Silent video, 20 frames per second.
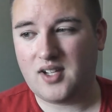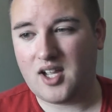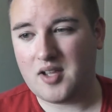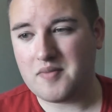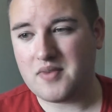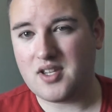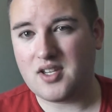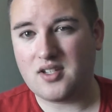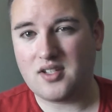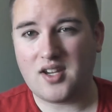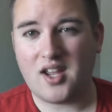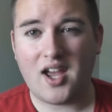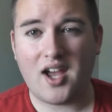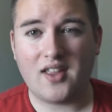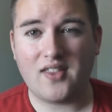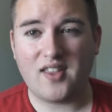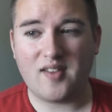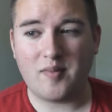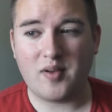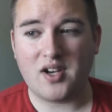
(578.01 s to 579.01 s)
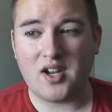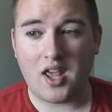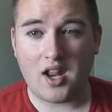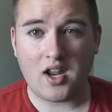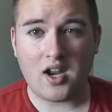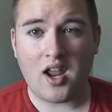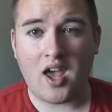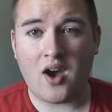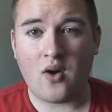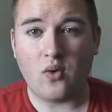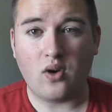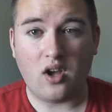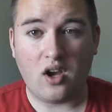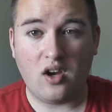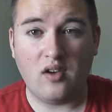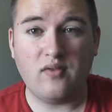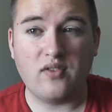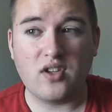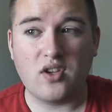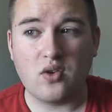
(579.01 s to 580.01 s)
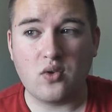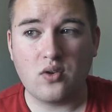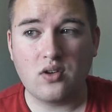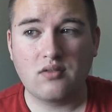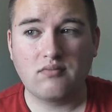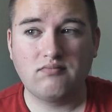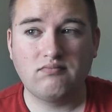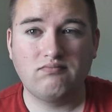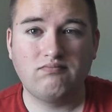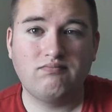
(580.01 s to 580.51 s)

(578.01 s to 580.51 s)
I mean, yeah, they've been in and out of you,